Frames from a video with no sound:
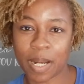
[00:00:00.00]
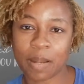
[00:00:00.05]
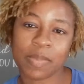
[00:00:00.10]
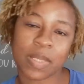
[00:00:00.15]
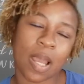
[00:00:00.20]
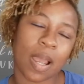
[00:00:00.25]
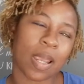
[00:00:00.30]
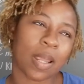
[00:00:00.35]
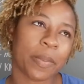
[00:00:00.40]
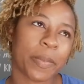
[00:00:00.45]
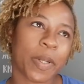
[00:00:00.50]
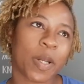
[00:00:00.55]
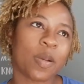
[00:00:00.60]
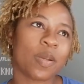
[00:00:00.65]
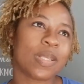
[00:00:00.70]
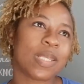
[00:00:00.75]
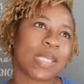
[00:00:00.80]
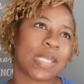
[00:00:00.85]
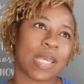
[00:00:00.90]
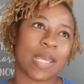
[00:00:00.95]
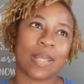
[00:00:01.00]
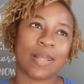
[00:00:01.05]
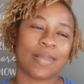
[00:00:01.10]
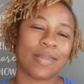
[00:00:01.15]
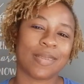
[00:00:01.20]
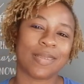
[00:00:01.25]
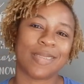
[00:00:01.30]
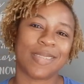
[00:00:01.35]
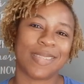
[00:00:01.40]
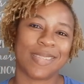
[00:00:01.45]
I'm talking about
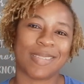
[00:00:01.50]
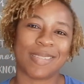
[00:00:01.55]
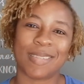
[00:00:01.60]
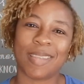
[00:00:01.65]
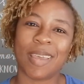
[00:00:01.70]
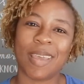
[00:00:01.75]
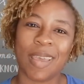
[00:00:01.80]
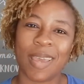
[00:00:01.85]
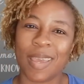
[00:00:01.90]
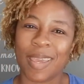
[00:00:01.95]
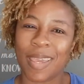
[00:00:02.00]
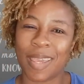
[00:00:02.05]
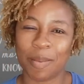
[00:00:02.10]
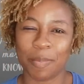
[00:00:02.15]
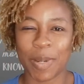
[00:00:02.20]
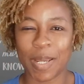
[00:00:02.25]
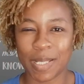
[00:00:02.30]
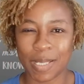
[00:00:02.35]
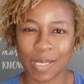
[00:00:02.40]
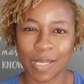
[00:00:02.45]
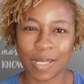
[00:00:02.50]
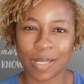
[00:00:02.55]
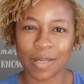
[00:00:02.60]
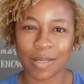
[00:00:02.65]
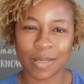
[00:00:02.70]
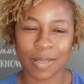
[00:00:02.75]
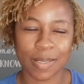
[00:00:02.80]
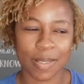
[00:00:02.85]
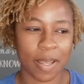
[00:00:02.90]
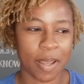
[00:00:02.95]
since in my
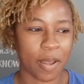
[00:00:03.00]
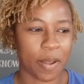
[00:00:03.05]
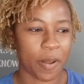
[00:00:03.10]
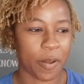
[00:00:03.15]
teens.